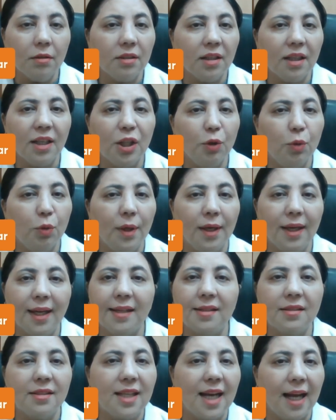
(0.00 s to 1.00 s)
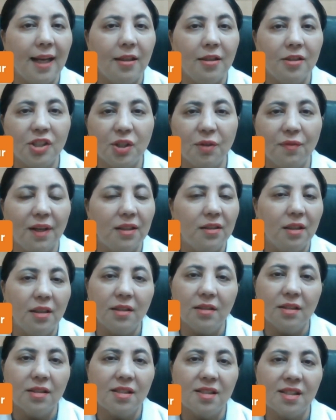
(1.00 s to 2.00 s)
then you will get the allergy, whether
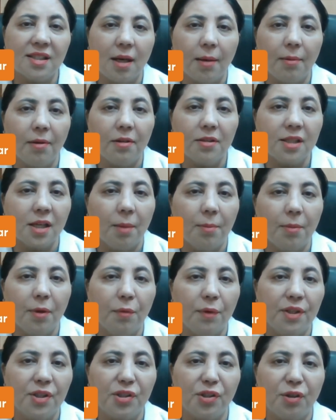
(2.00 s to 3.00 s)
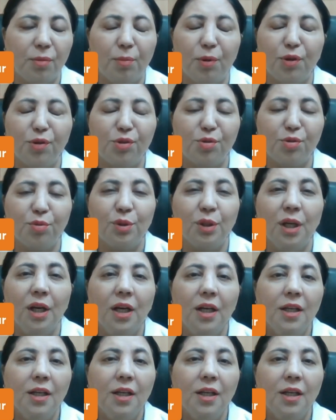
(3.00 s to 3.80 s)
it is summer, winter, monsoon.